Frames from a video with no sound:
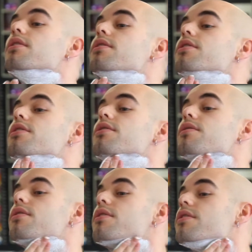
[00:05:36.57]
You
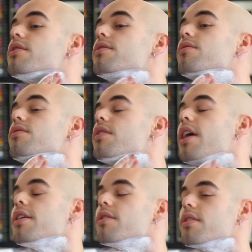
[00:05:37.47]
know,
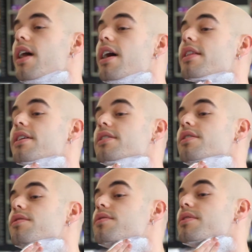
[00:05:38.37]
I like to
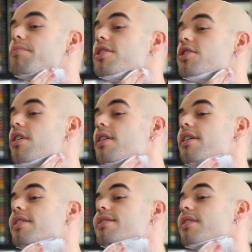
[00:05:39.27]
use my
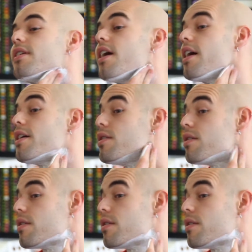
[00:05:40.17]
jawline as a guide.